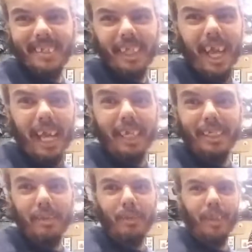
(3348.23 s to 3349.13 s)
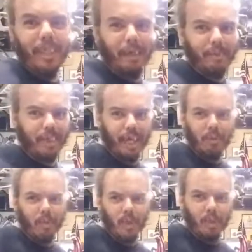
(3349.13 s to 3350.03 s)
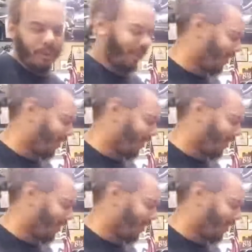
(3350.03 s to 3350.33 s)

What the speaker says: Ah, you were laughing. How rude.